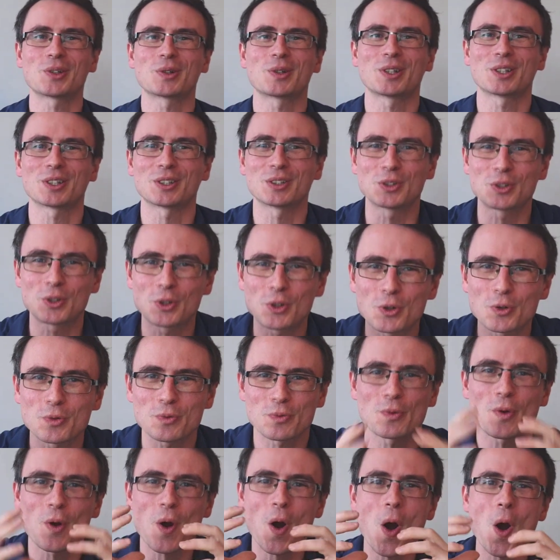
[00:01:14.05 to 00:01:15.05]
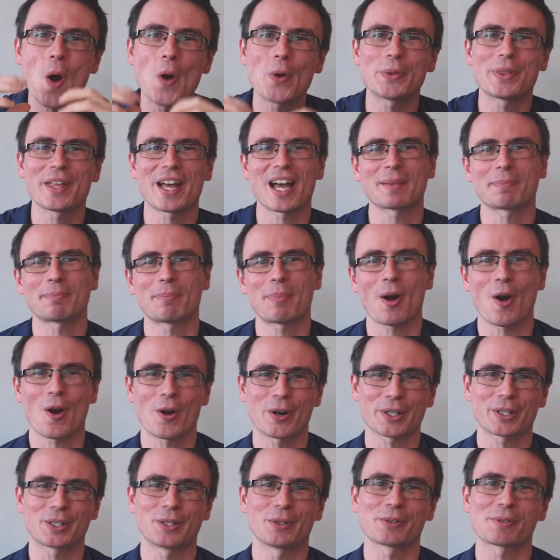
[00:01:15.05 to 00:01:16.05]
to control that
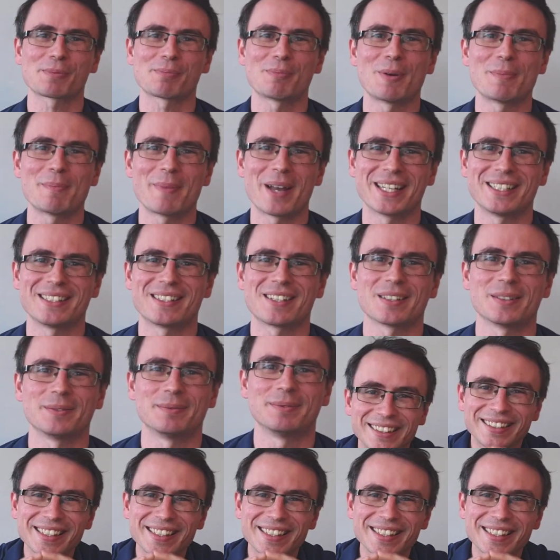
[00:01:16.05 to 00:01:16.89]
particle's momentum.